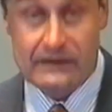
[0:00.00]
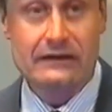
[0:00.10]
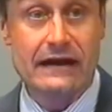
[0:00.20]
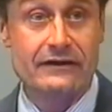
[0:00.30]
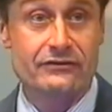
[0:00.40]

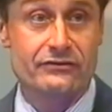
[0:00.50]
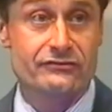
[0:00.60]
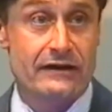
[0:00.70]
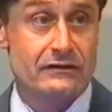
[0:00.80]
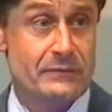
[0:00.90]
Ladies and
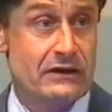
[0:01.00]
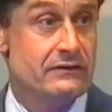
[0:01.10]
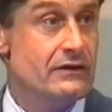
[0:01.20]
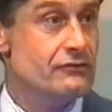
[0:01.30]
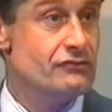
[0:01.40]

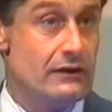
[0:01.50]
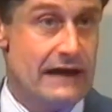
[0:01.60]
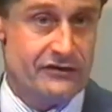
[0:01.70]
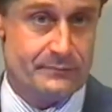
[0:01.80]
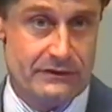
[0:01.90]
gentlemen, John
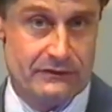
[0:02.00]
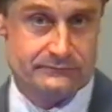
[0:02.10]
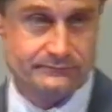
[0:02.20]
Aspinal.